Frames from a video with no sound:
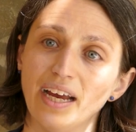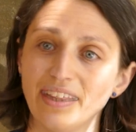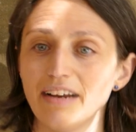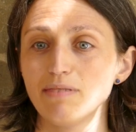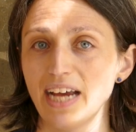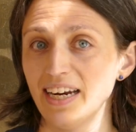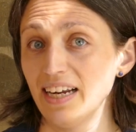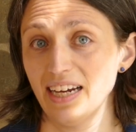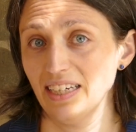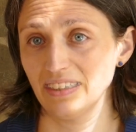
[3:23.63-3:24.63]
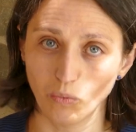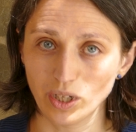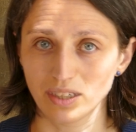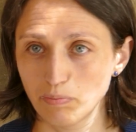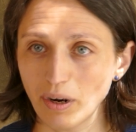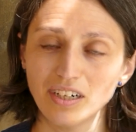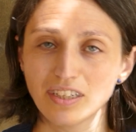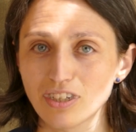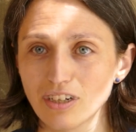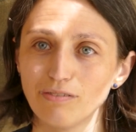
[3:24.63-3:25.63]
And then we analyze what
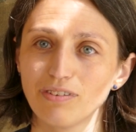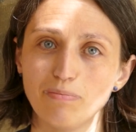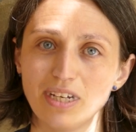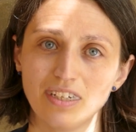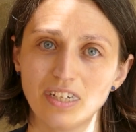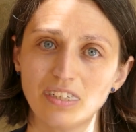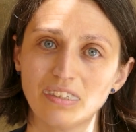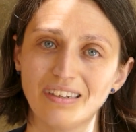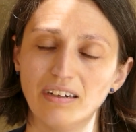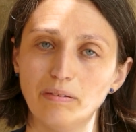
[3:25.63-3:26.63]
parts of the messages